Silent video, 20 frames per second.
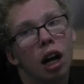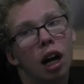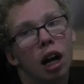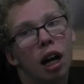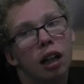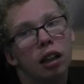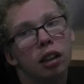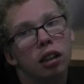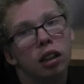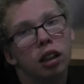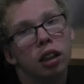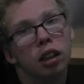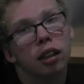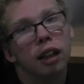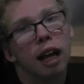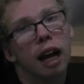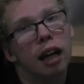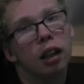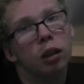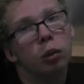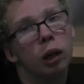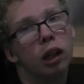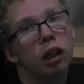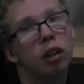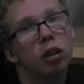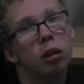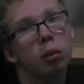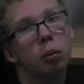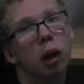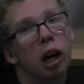And that's where
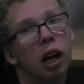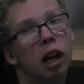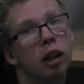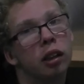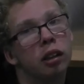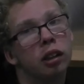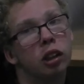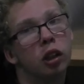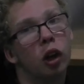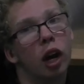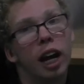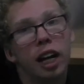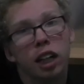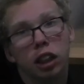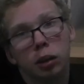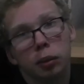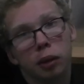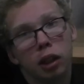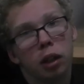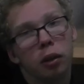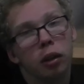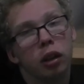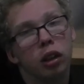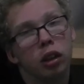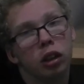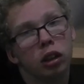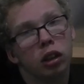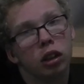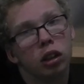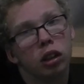you would put your
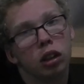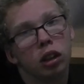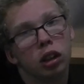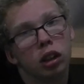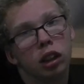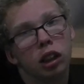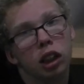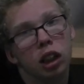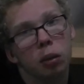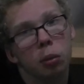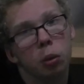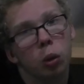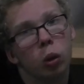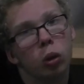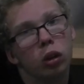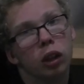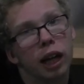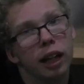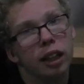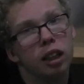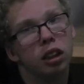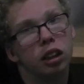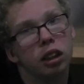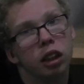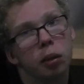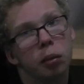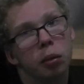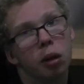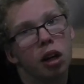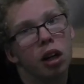HDMC port to
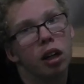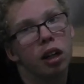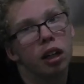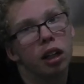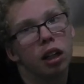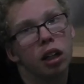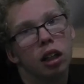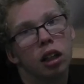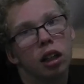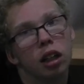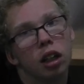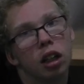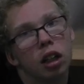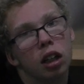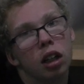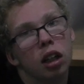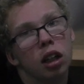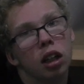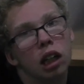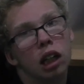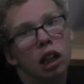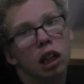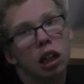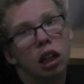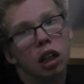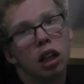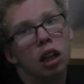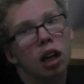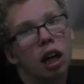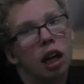HDMI.
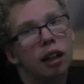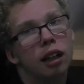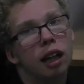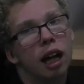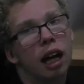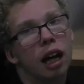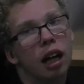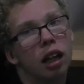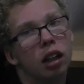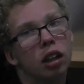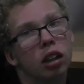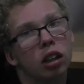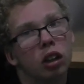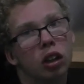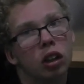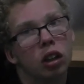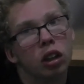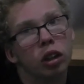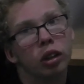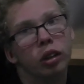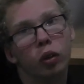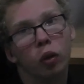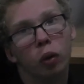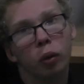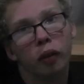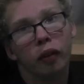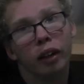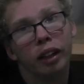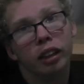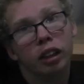And that,
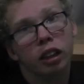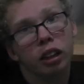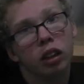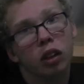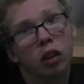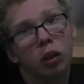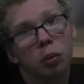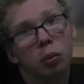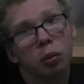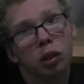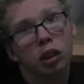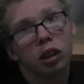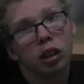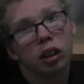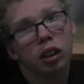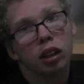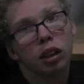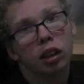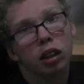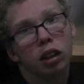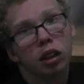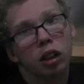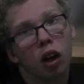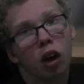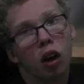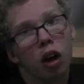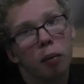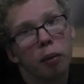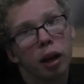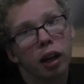ignoring the
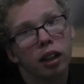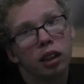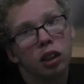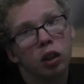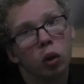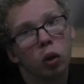iMac is